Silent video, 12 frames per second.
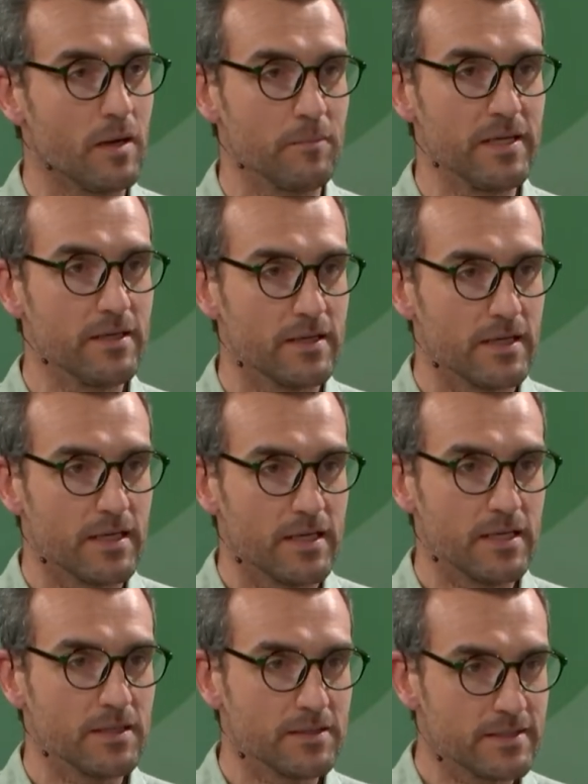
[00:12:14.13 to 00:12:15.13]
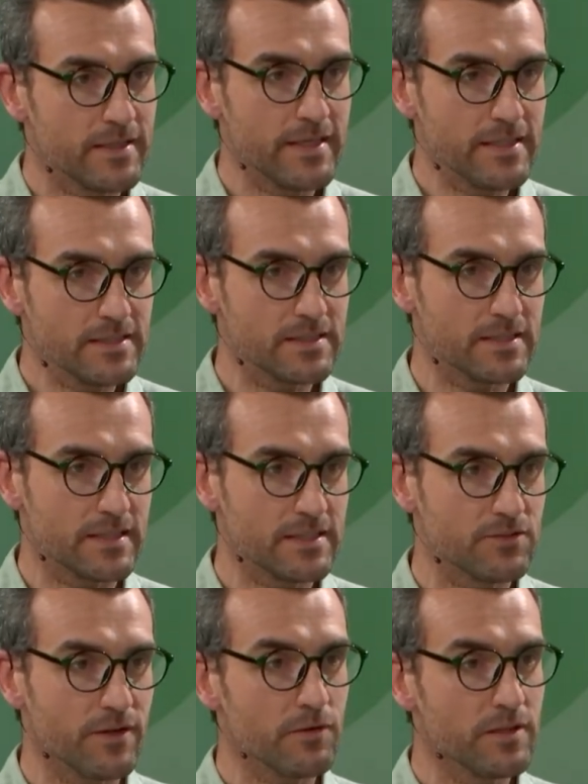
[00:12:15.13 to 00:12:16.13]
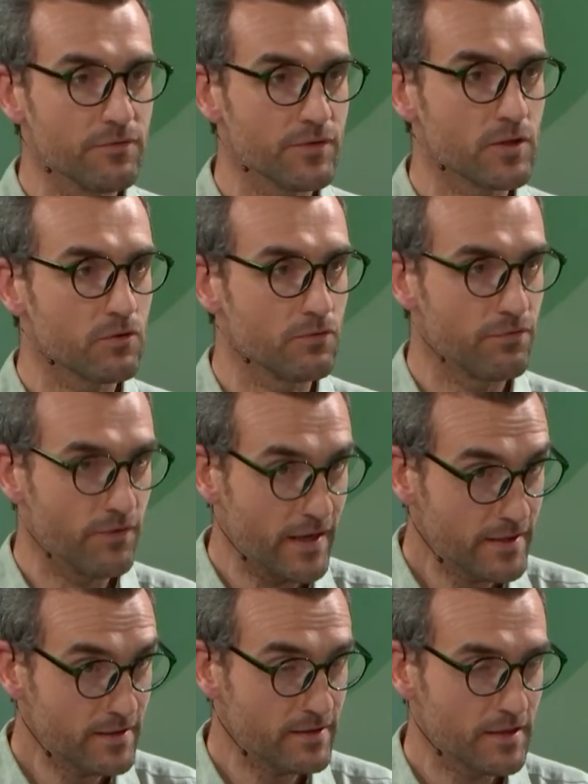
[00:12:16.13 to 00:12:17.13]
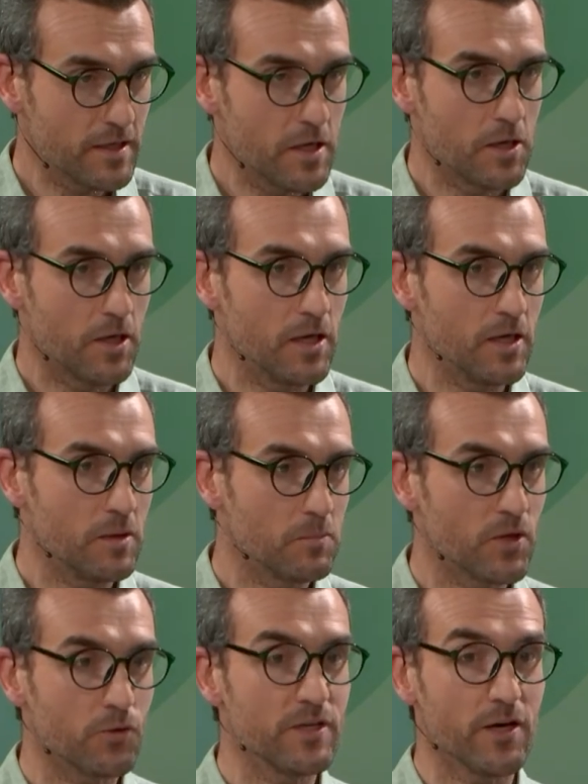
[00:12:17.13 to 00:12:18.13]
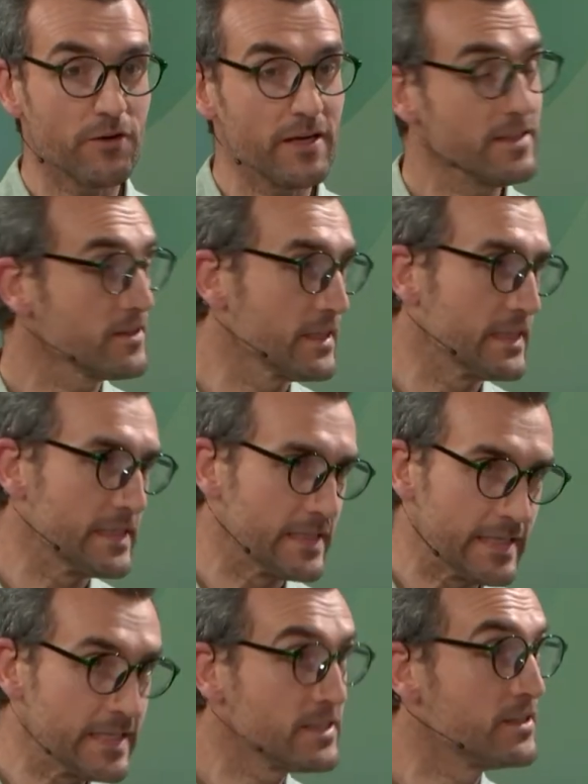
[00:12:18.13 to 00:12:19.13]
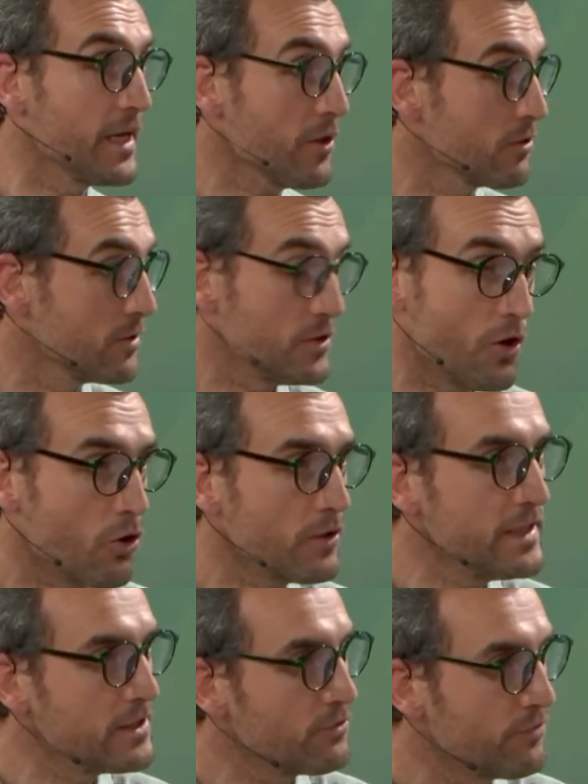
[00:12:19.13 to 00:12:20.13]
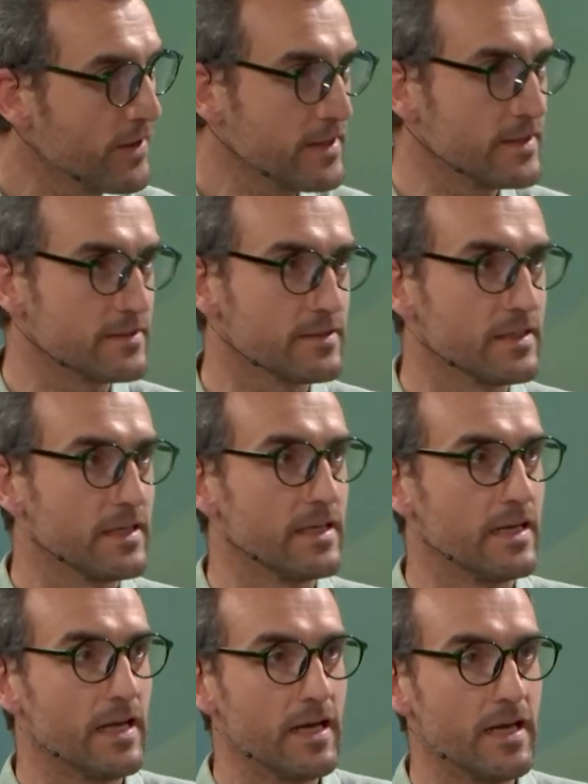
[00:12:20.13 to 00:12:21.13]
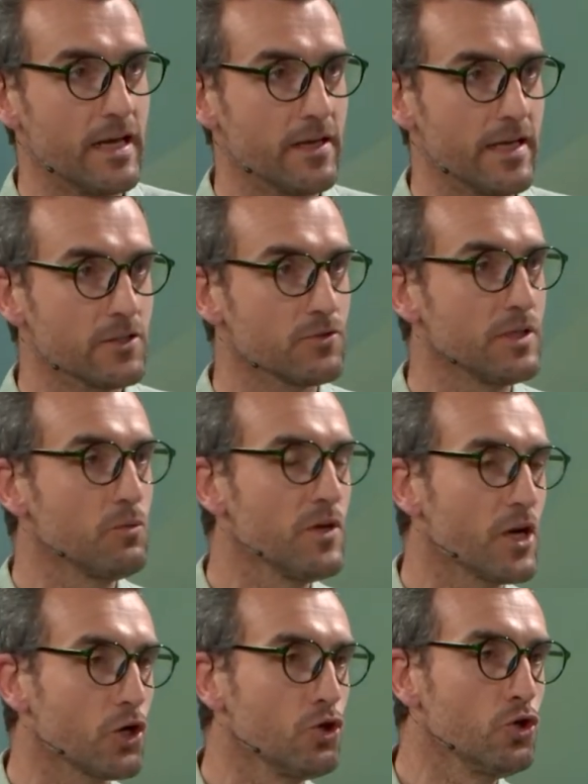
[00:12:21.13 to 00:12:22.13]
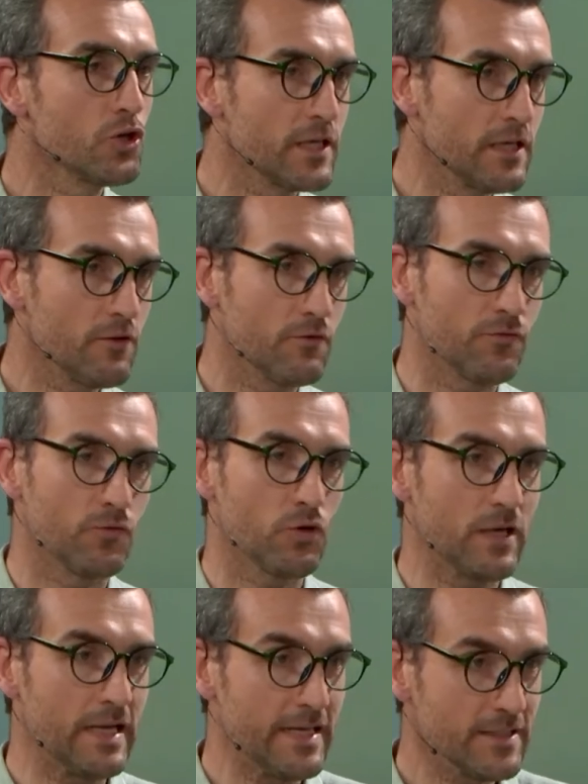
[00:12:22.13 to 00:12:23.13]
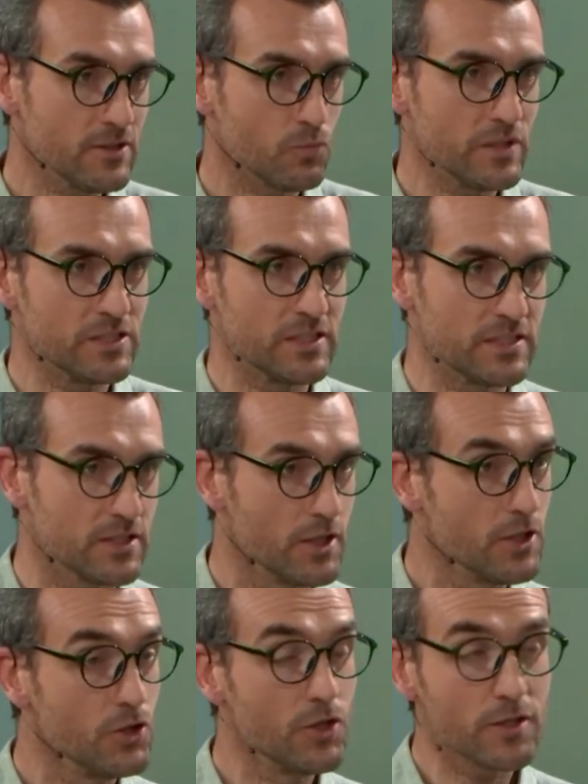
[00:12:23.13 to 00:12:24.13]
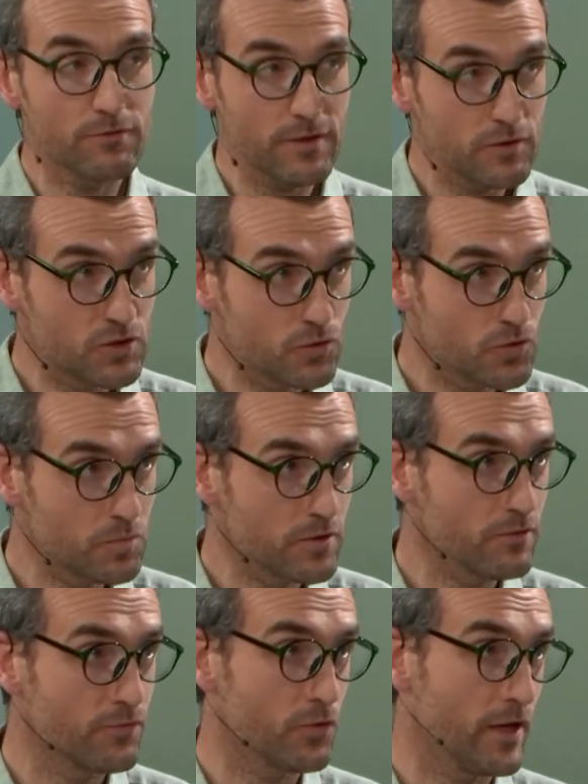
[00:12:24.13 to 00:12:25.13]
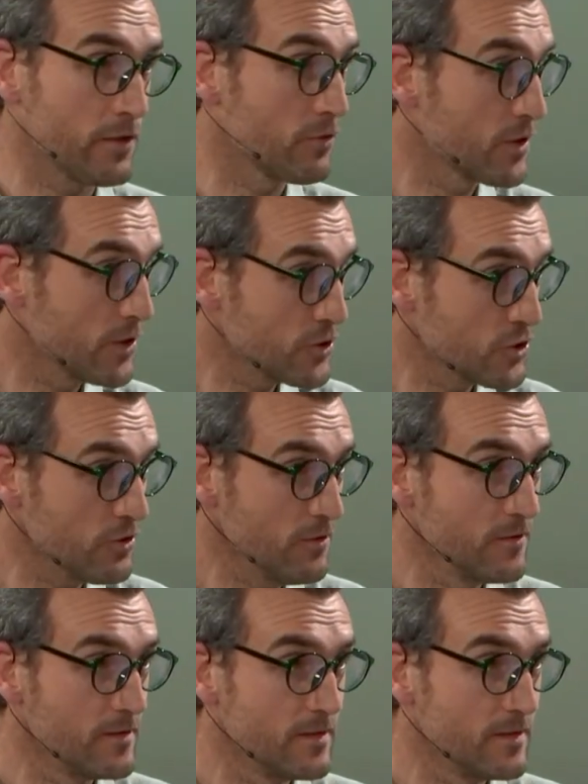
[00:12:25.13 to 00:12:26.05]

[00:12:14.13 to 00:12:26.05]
I mean, uh, the thing is, it's very difficult to find. Uh, but on the other hand, it's there. You only need to find it. Mm-hmm. Uh, and actually, we are looking for land which is not very suitable for agriculture.